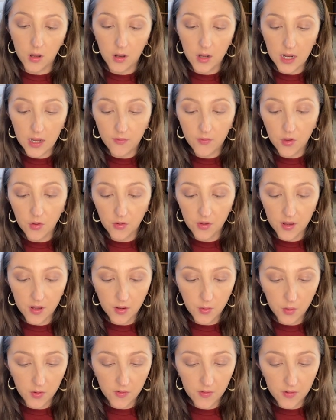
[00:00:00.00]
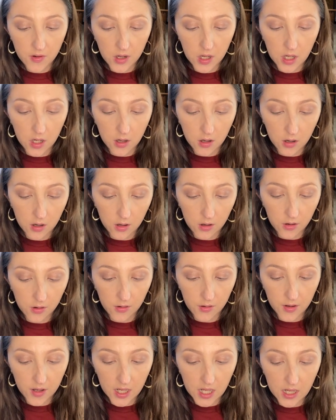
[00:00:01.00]
I've used this one for
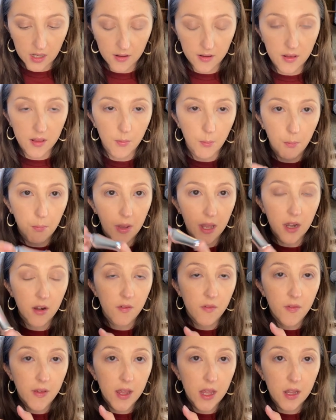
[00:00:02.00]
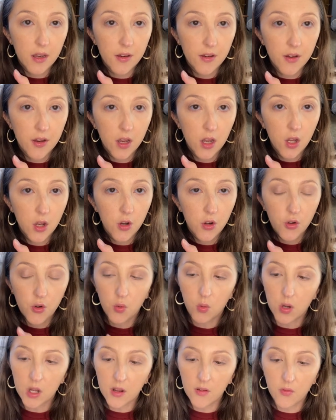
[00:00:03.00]
years. It's the Benefit
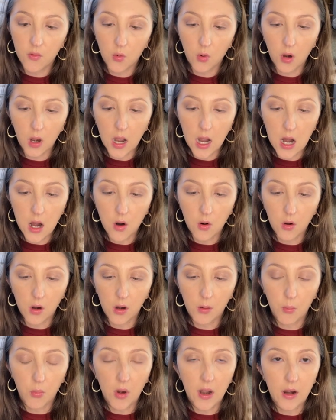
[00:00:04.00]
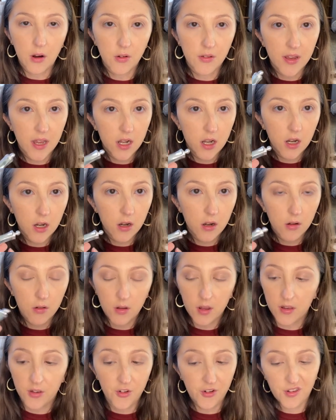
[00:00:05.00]
24-hour brow setter.
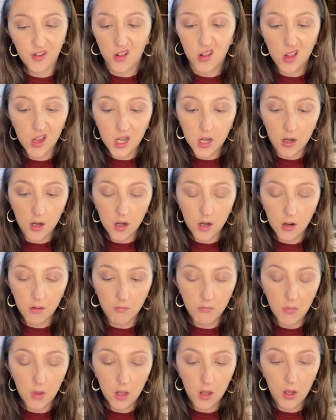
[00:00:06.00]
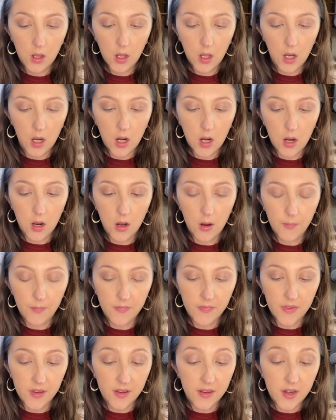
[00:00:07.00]
It's just clear.
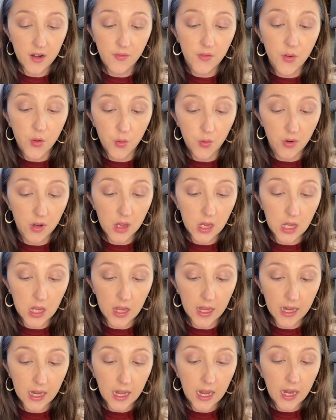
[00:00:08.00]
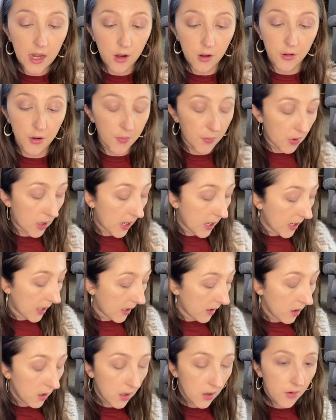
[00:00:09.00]
This stuff is really like hairspray
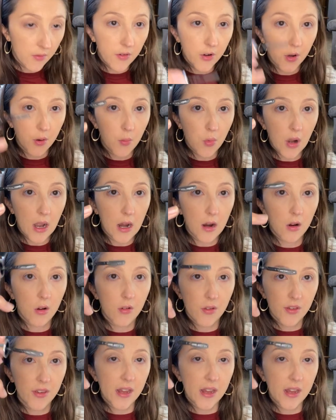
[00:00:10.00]
for your brows.